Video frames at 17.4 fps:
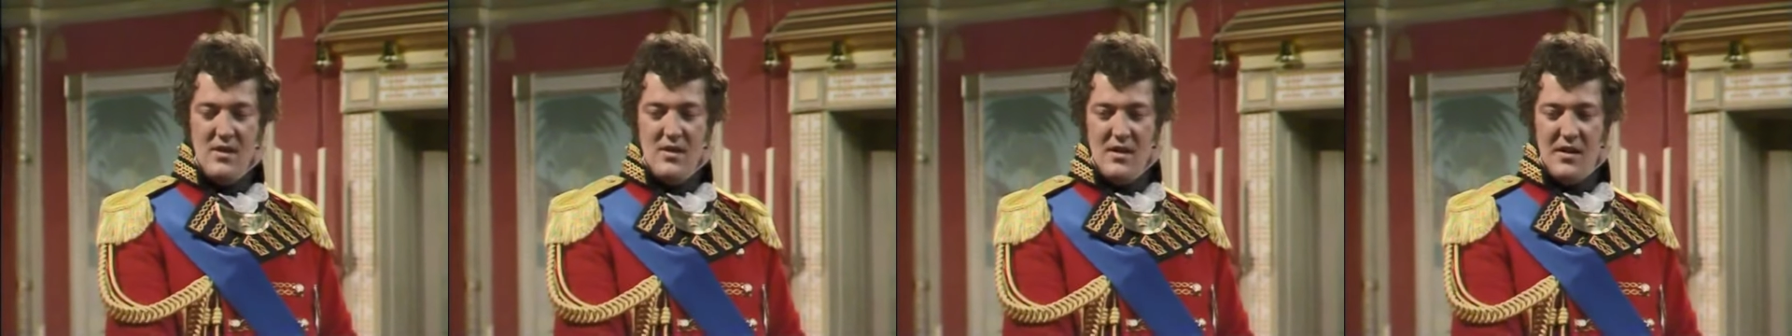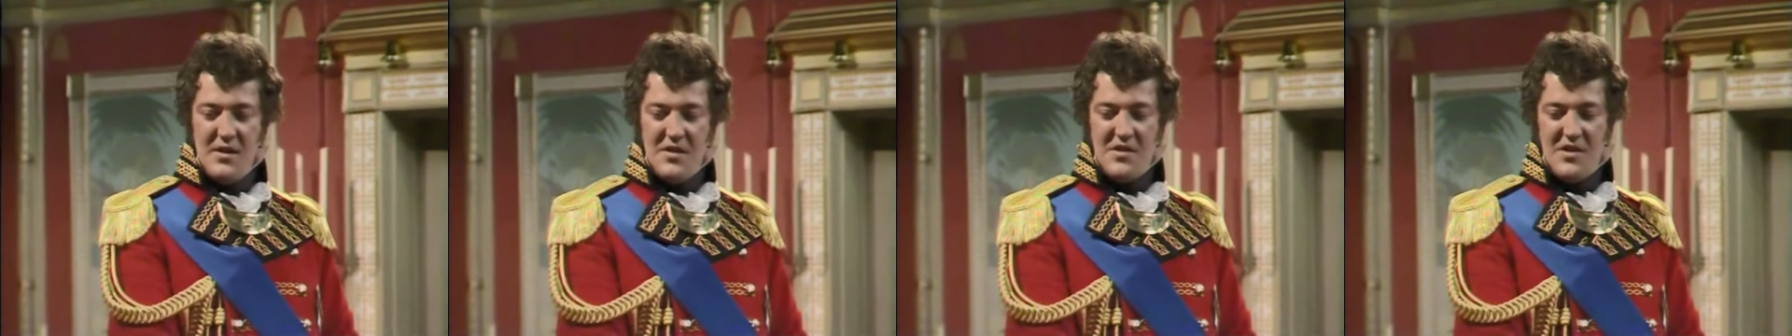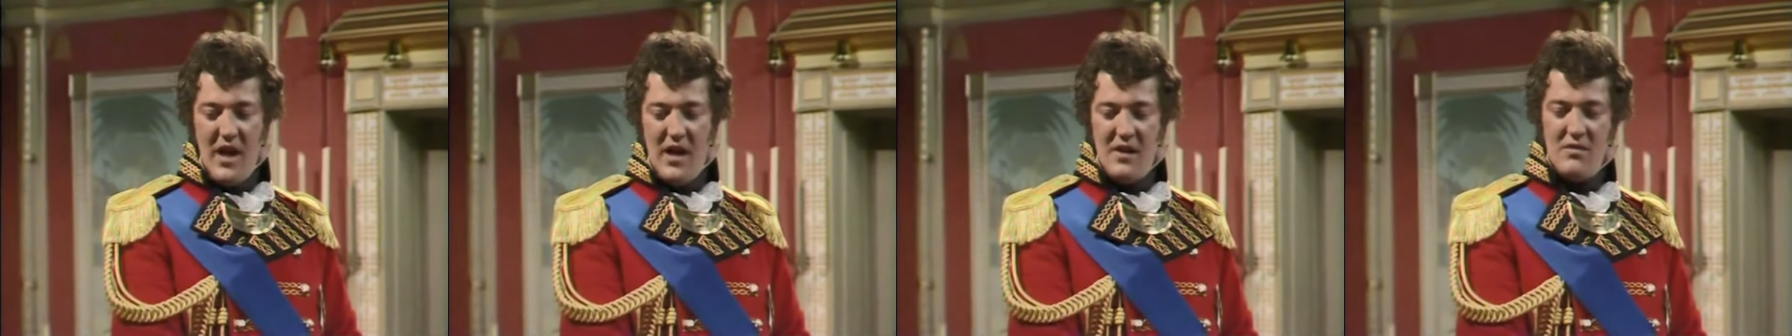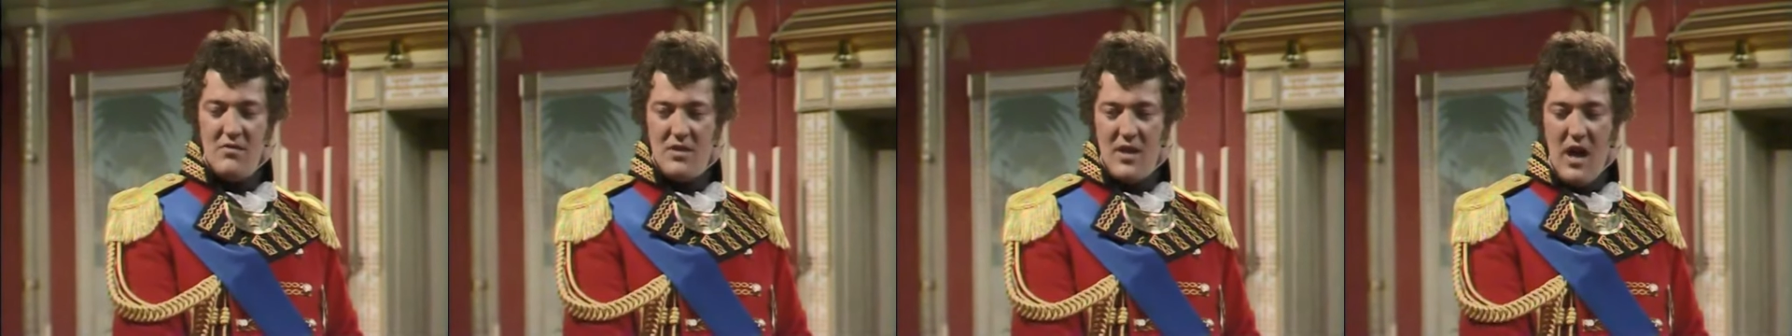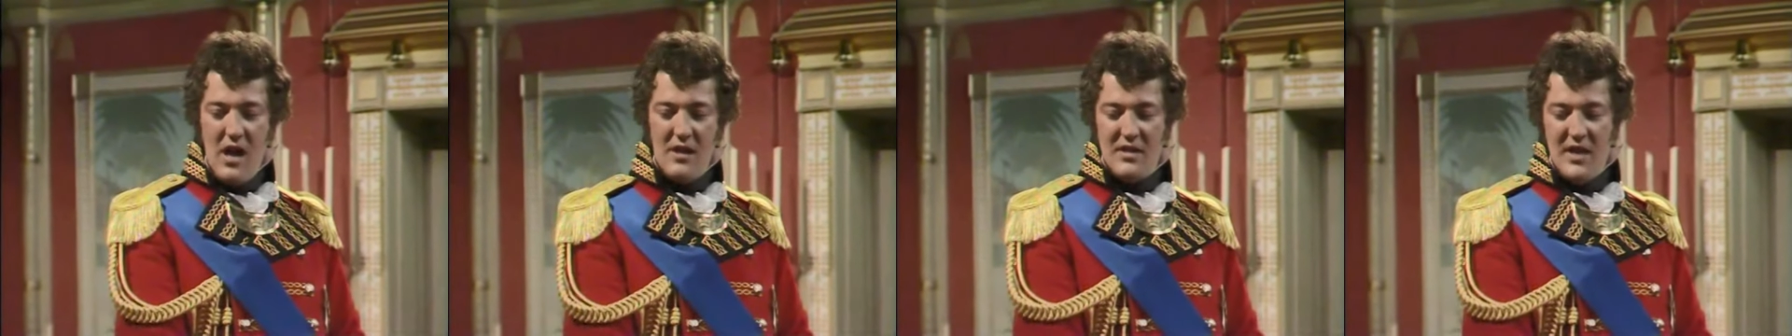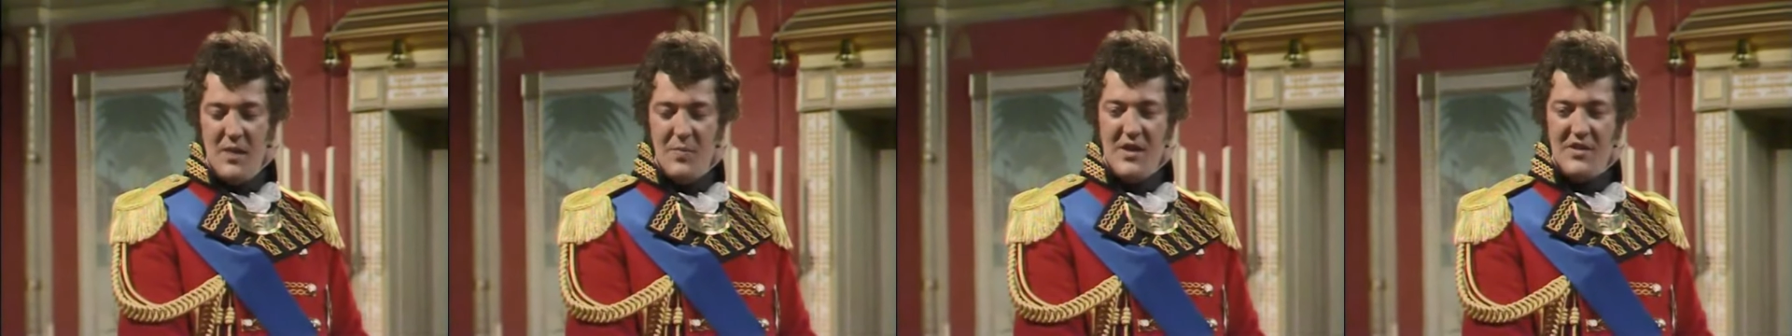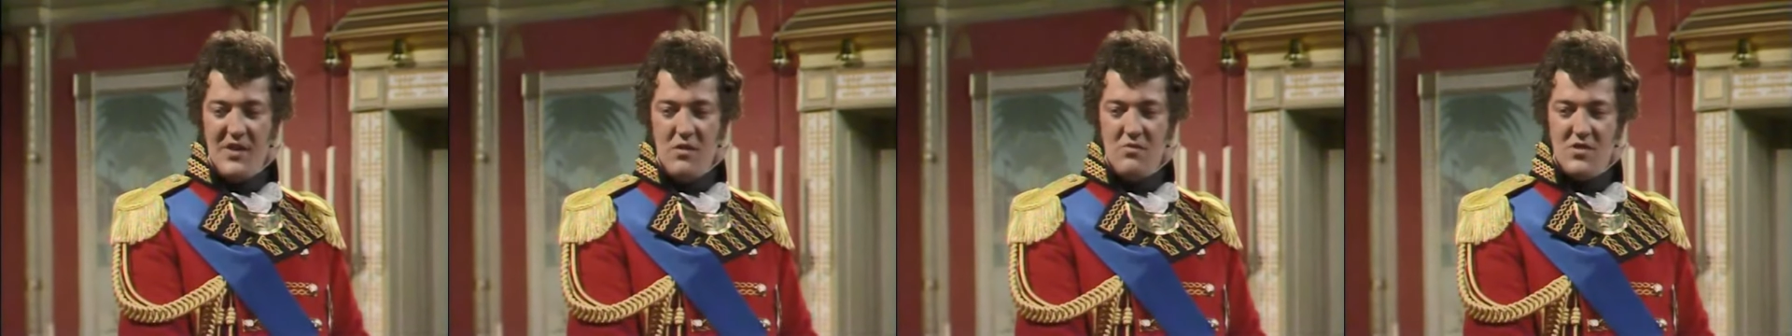and a son who can't keep
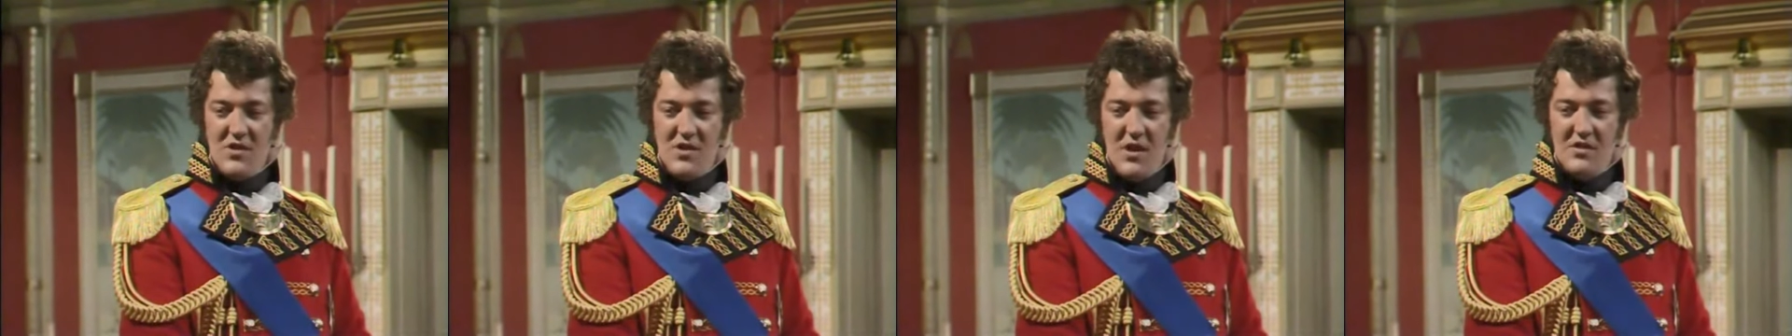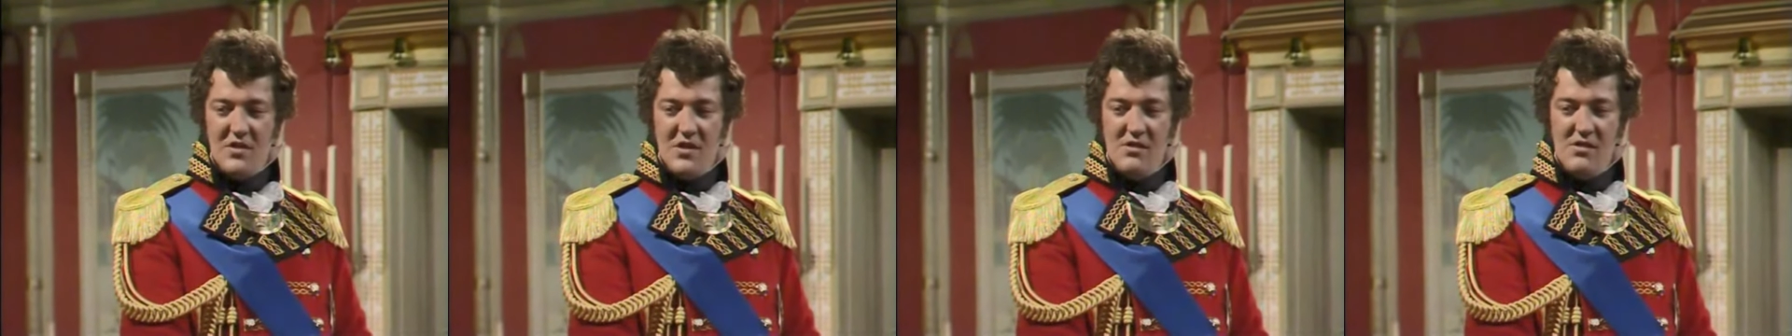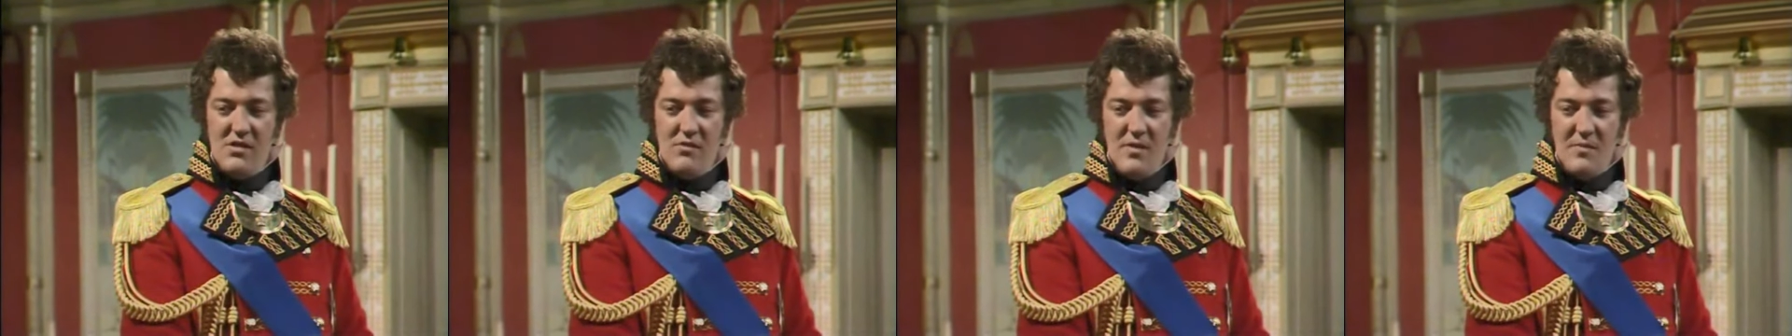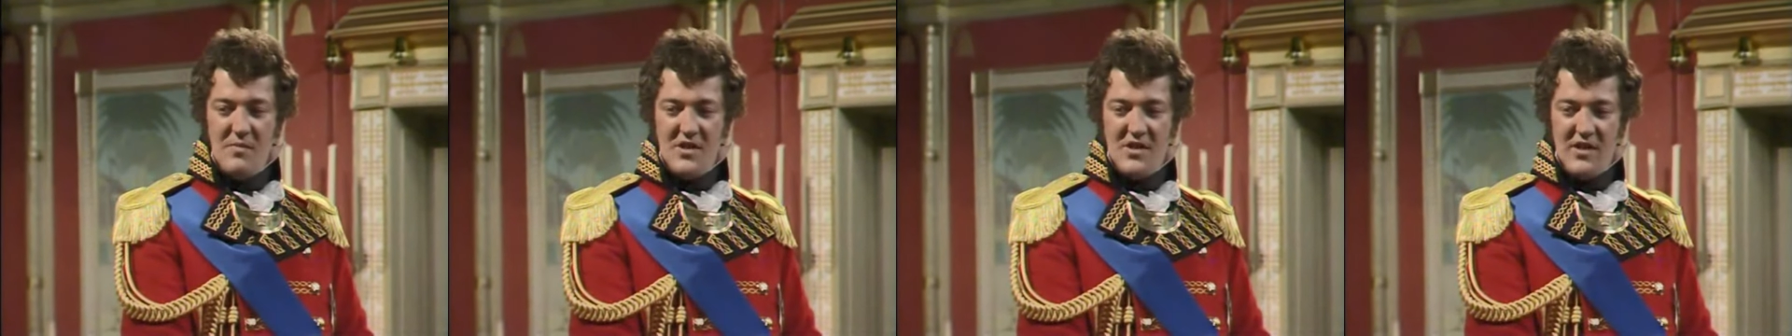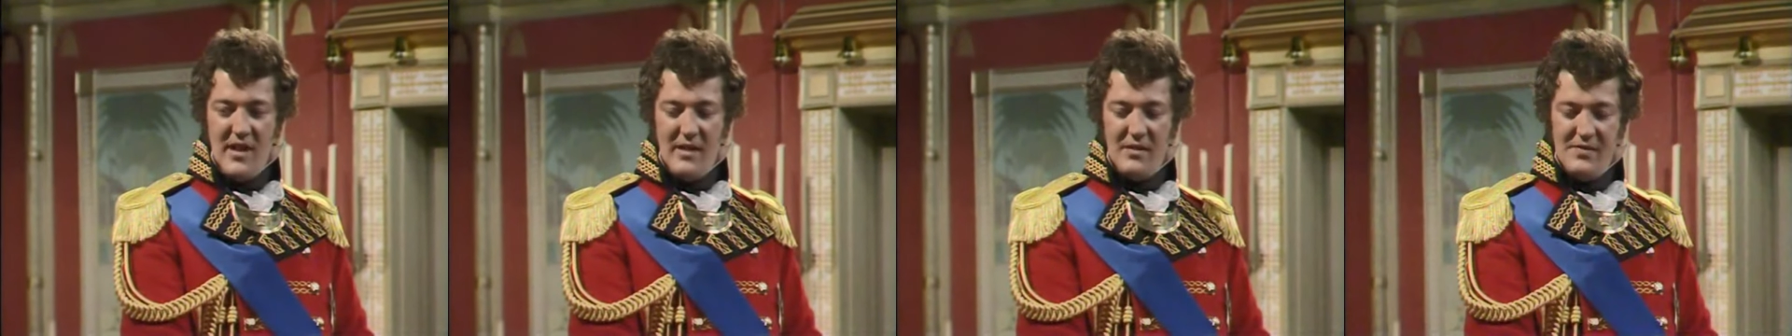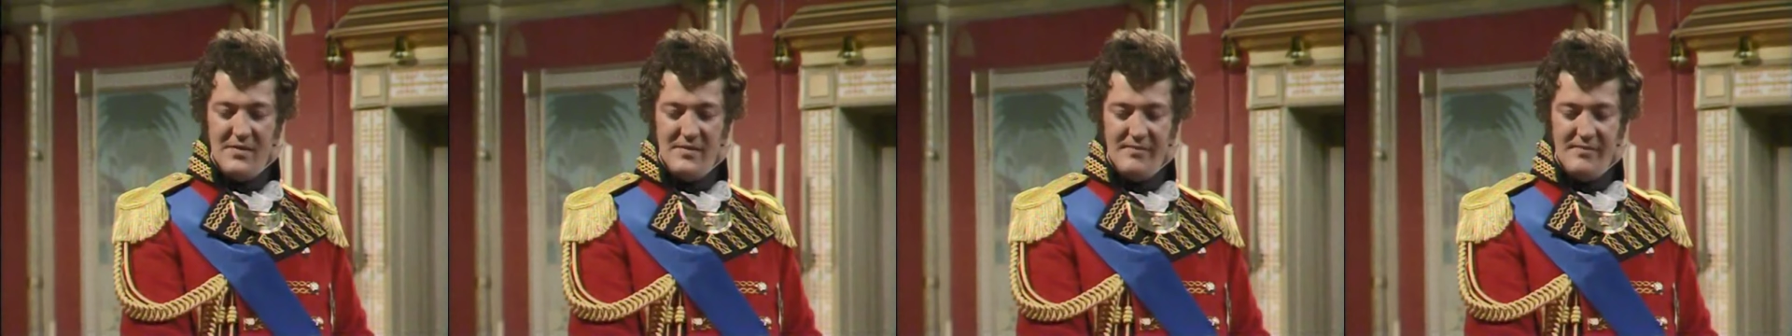his own sausage to himself.